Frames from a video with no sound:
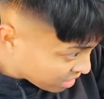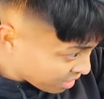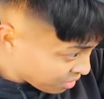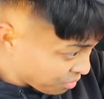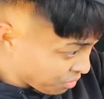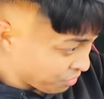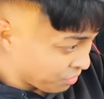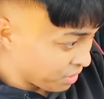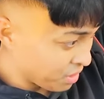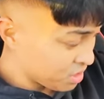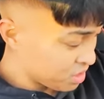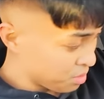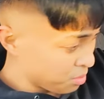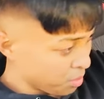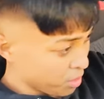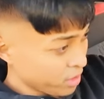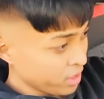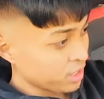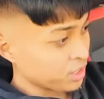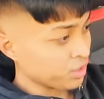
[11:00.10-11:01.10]
think we've got
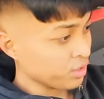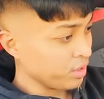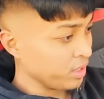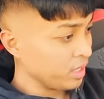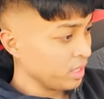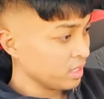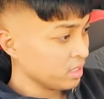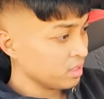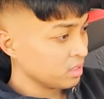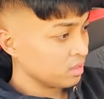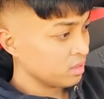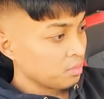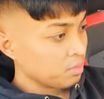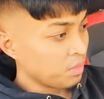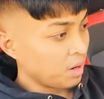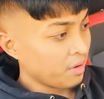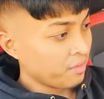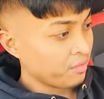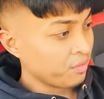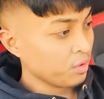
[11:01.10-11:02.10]
some more issue here.
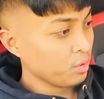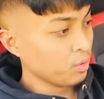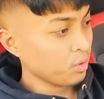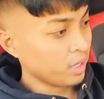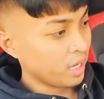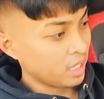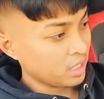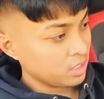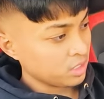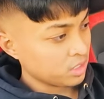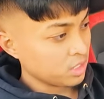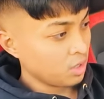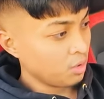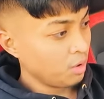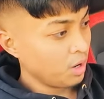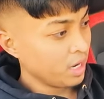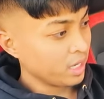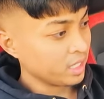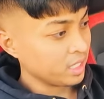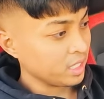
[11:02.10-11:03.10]
My fuel gauge is
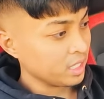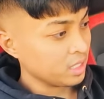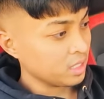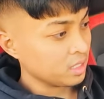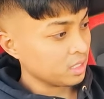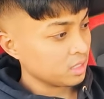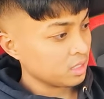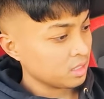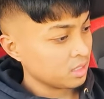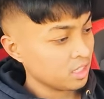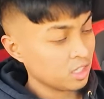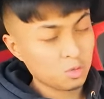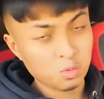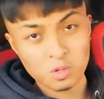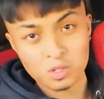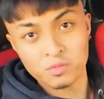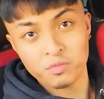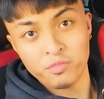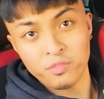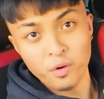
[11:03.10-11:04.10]
not working. This
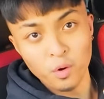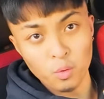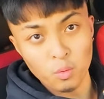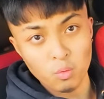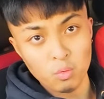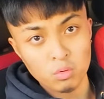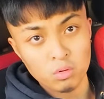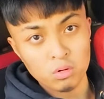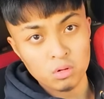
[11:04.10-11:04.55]
was full.